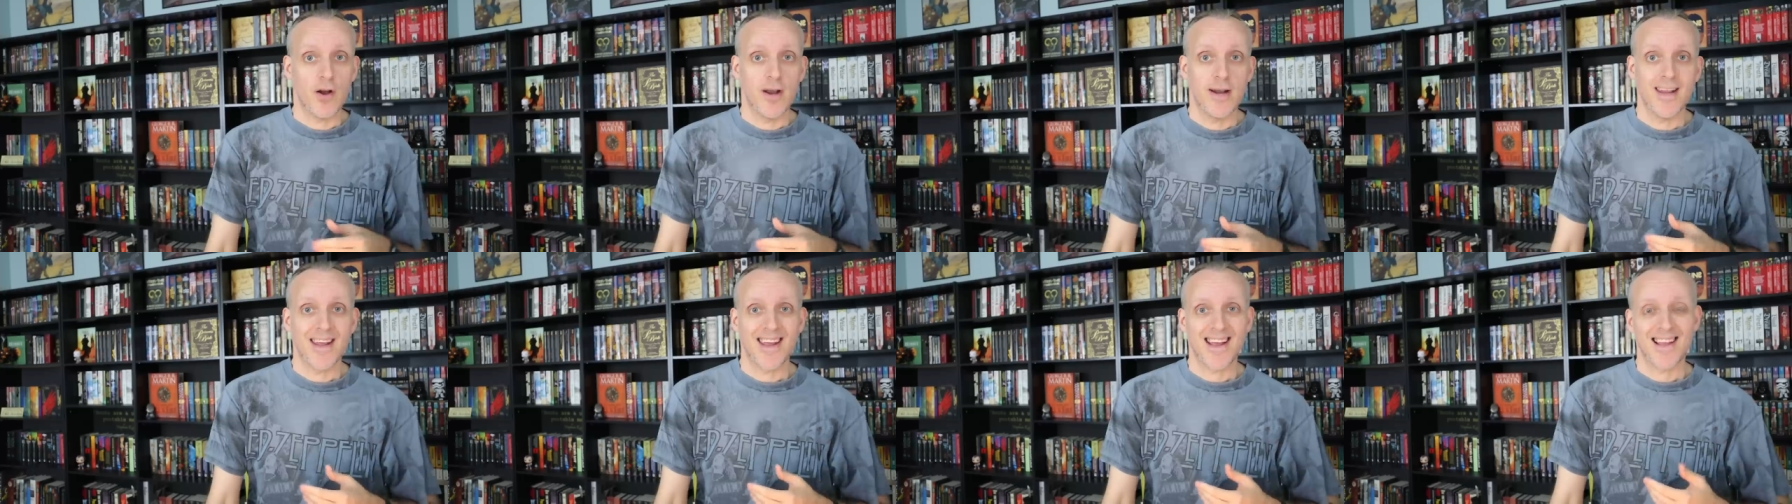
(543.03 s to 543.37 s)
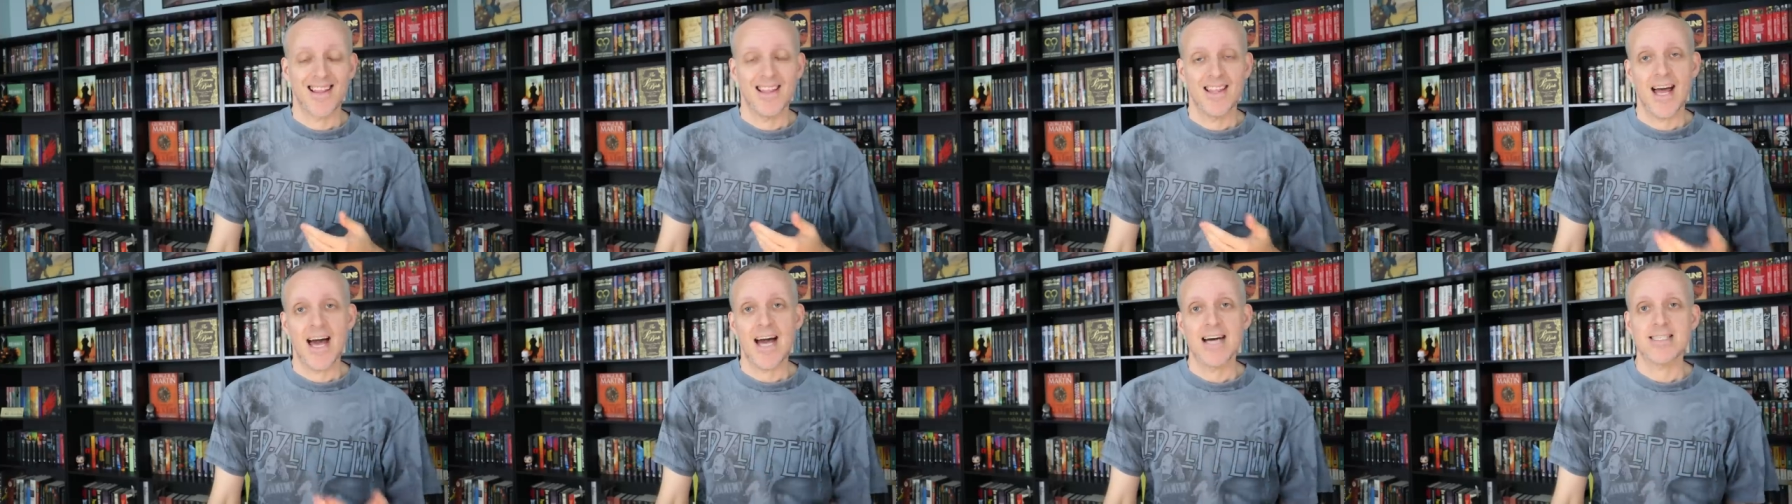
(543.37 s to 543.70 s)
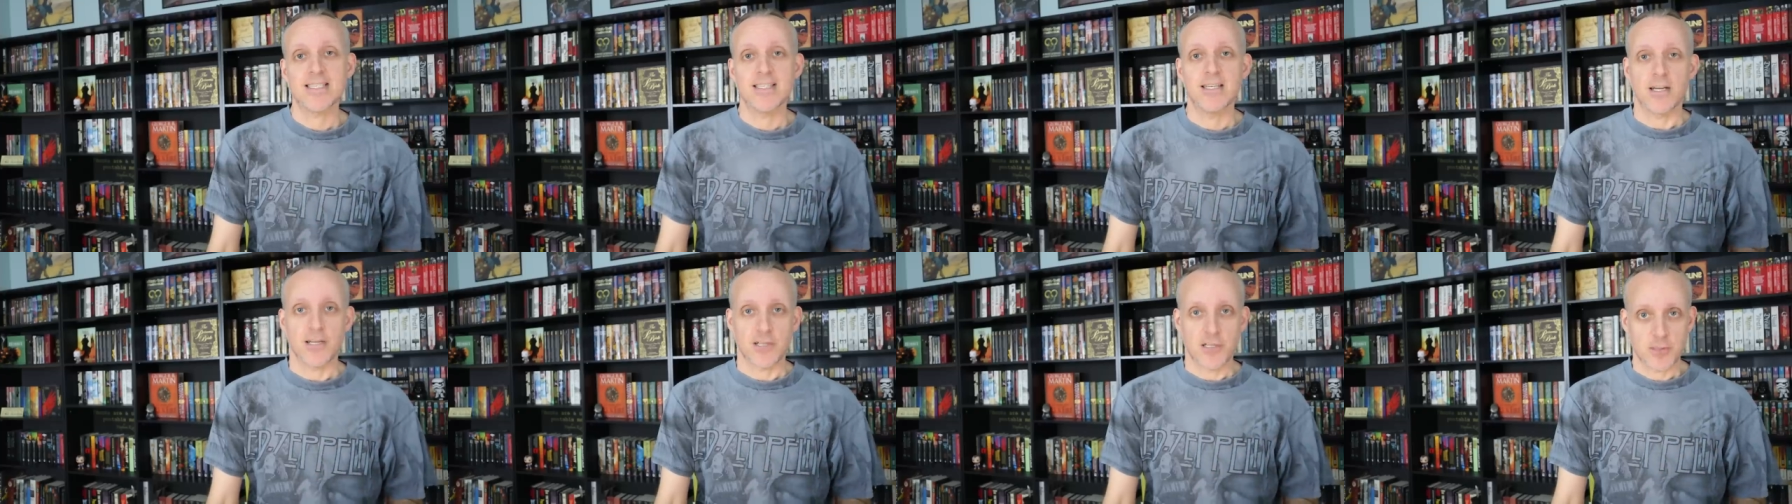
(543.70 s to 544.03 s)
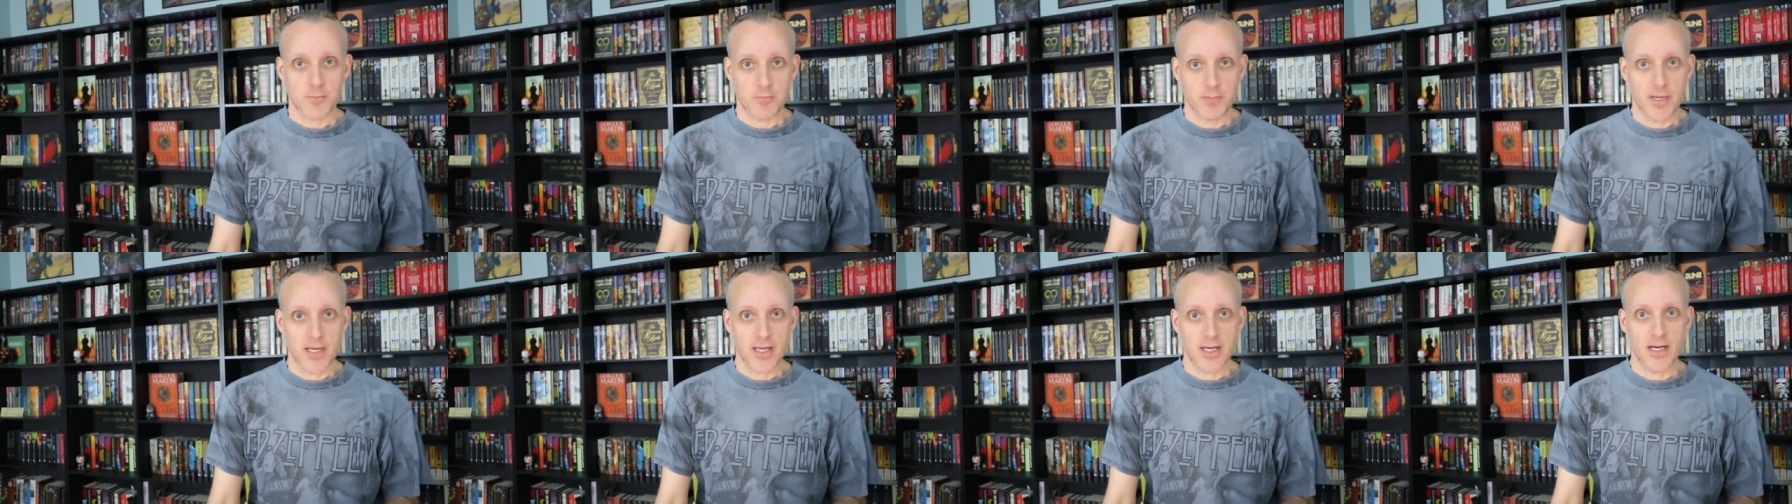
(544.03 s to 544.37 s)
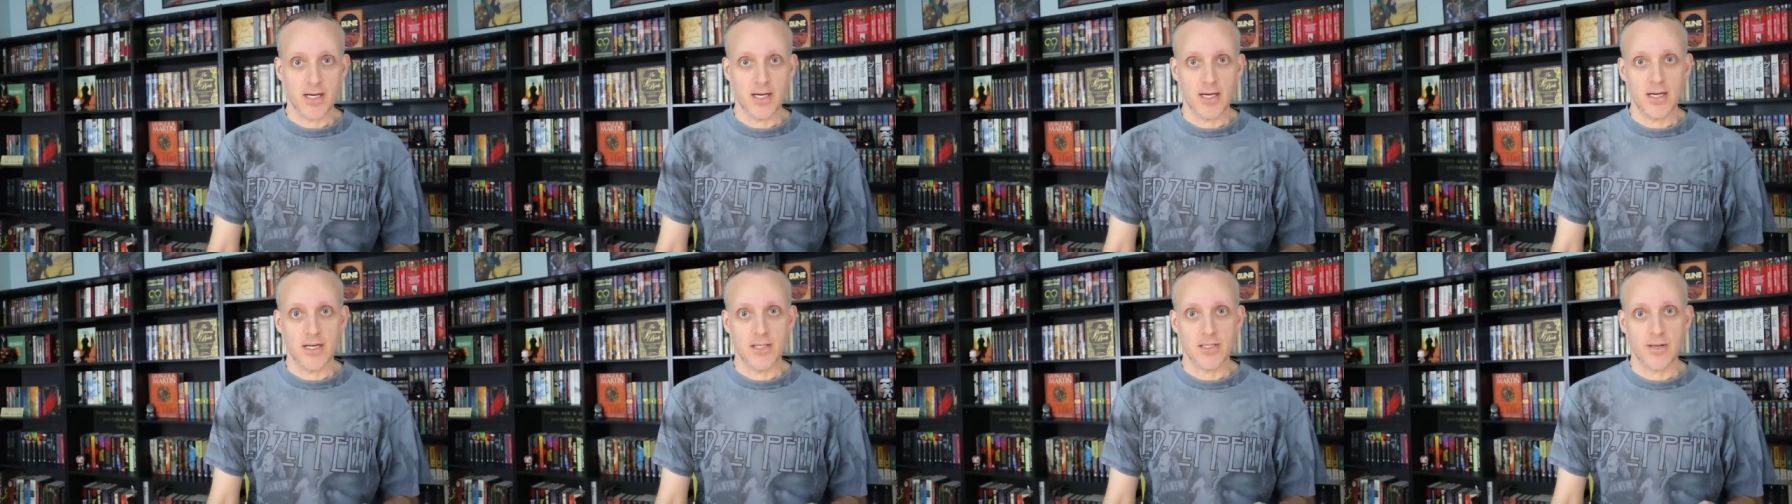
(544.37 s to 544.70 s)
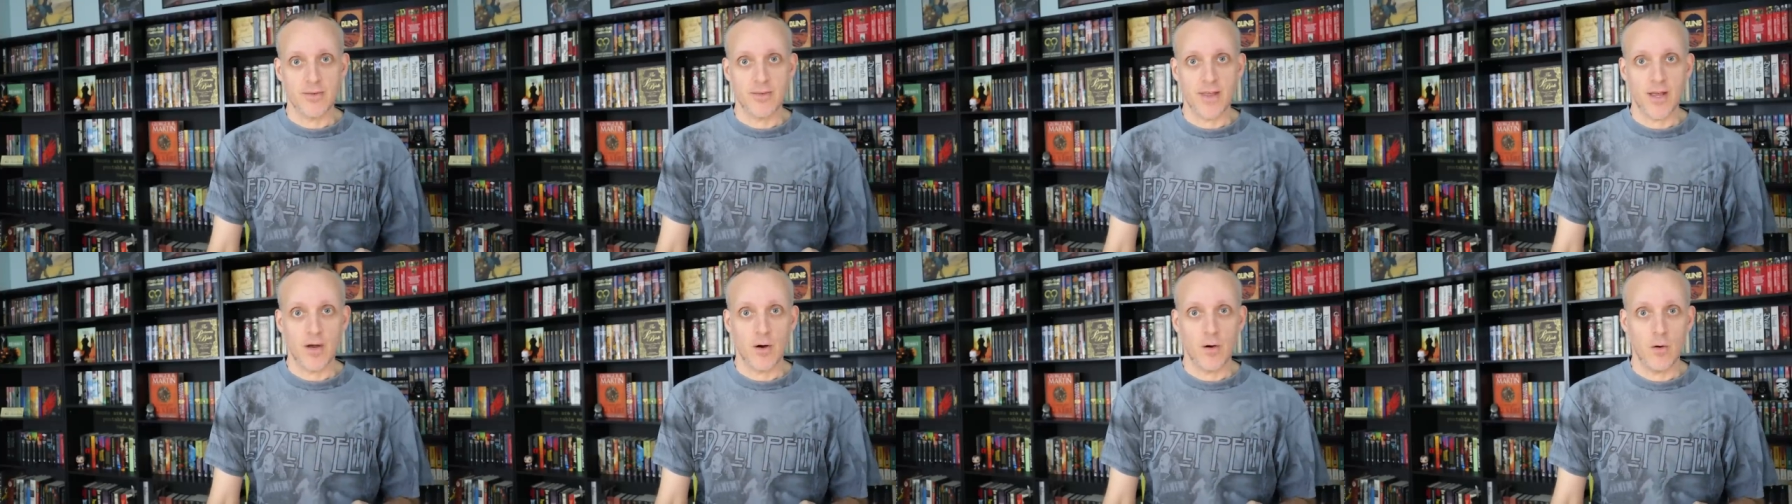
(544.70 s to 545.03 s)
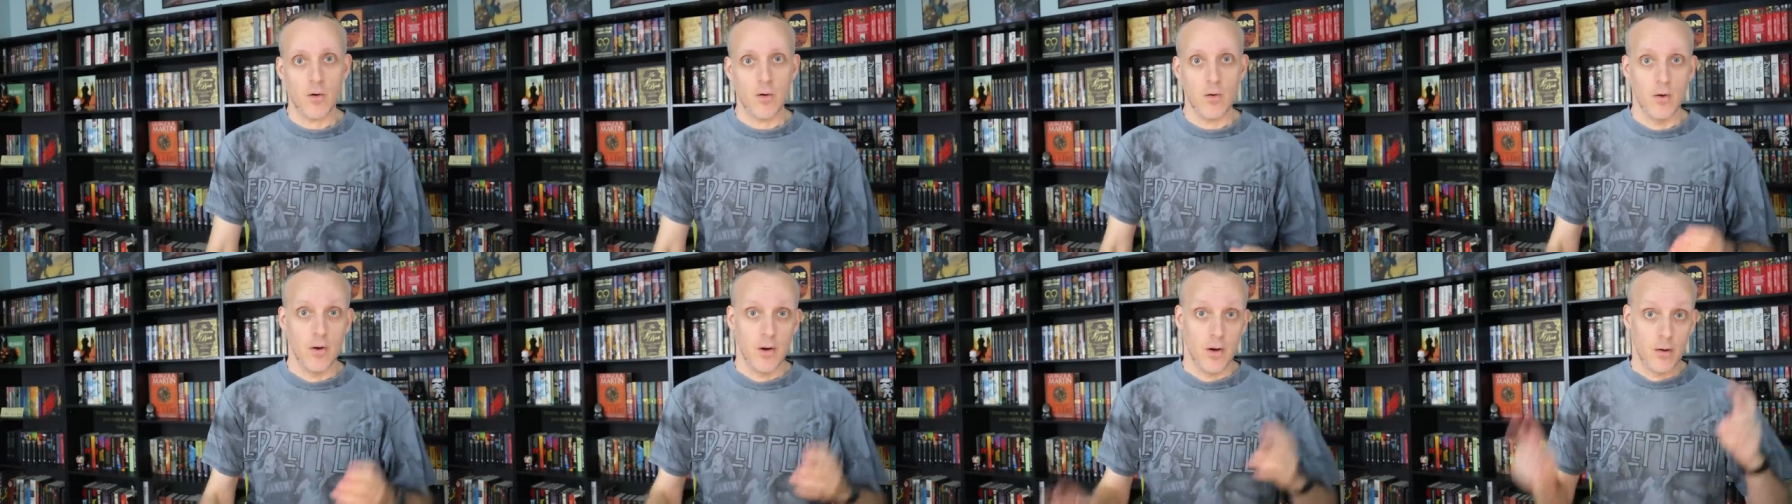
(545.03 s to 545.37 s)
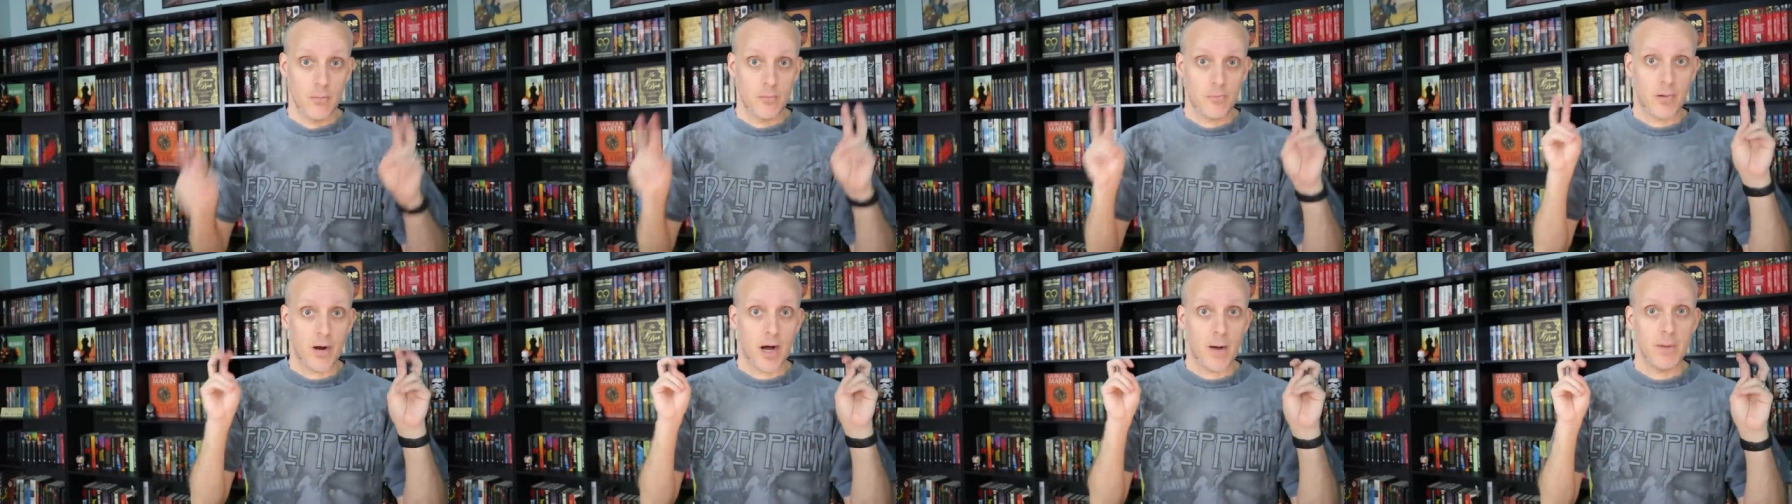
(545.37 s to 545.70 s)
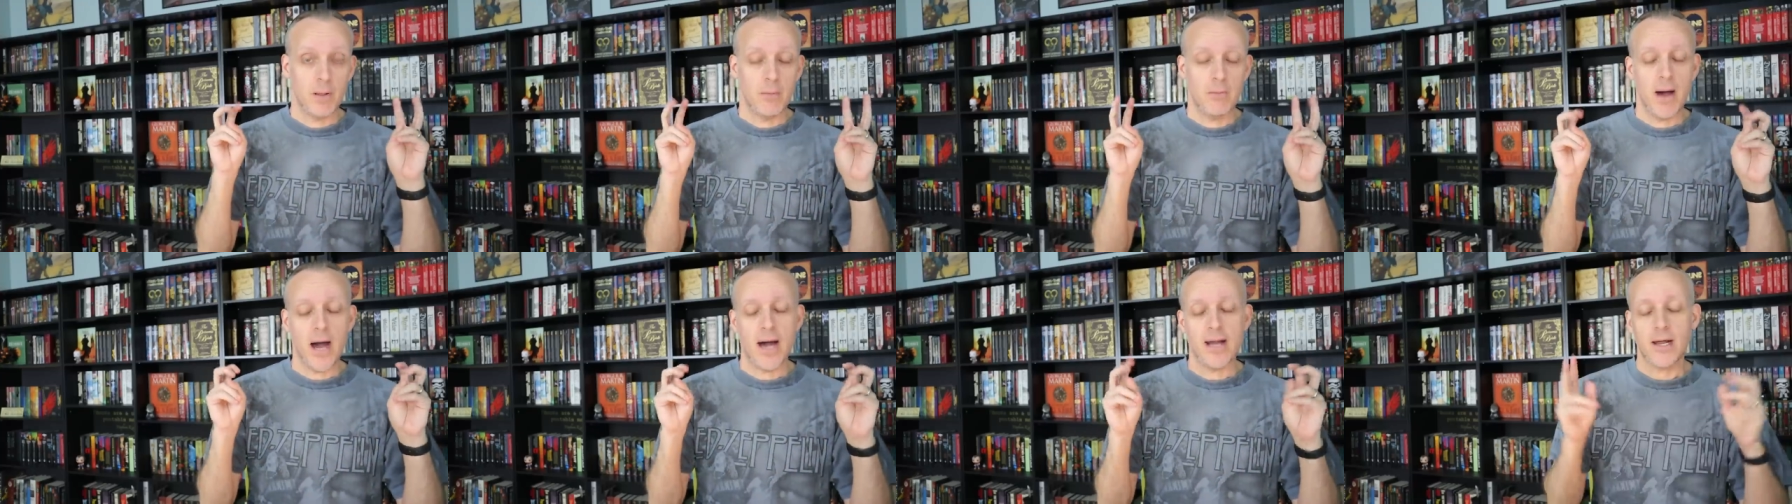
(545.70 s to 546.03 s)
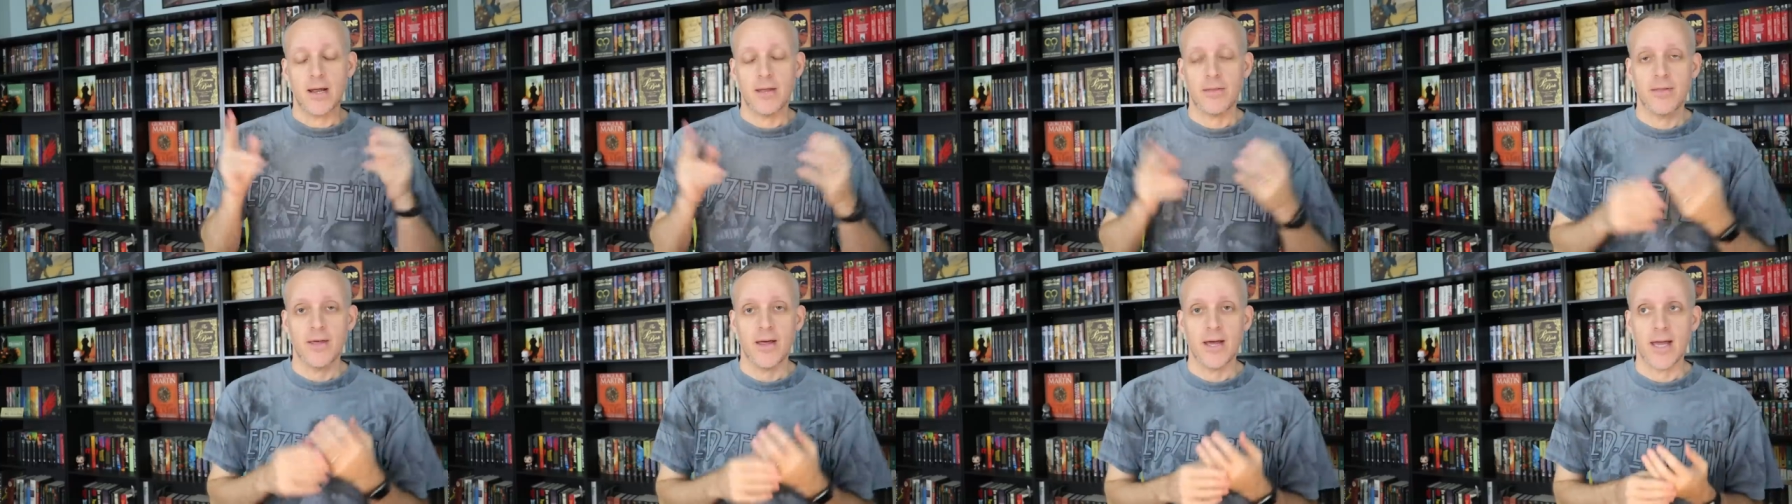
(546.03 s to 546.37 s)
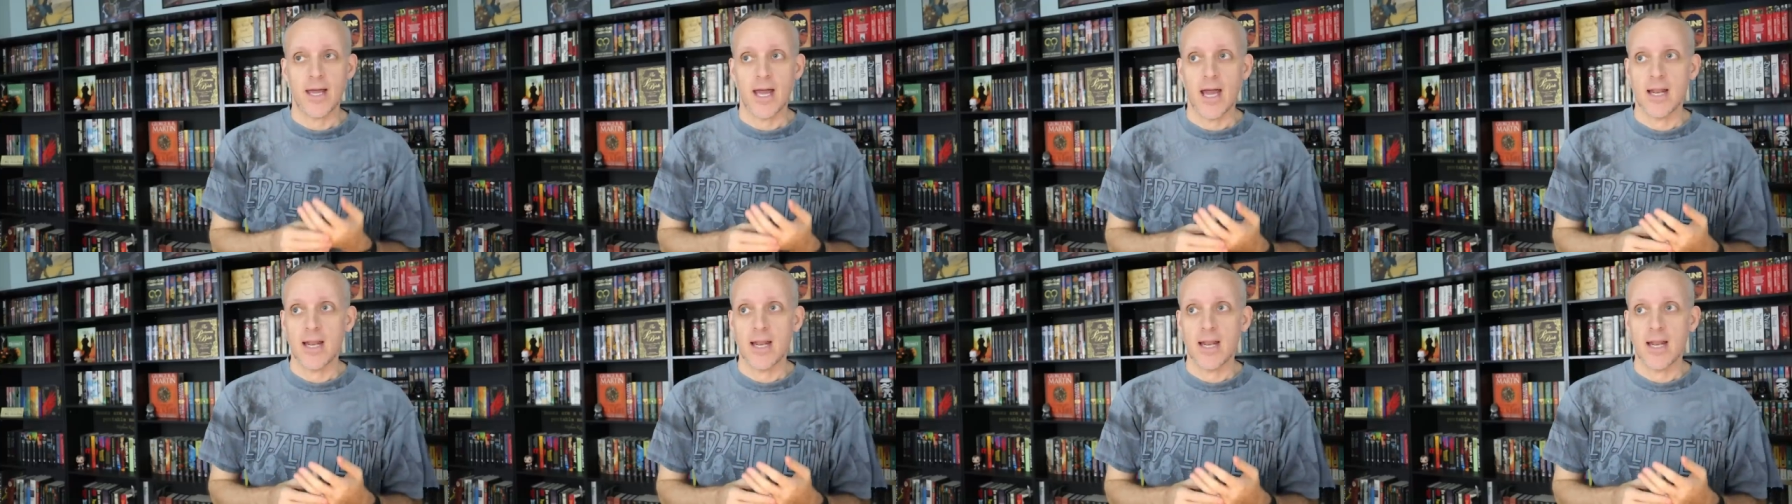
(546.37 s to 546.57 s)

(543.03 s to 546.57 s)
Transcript: any classics because of the whole problematic thing.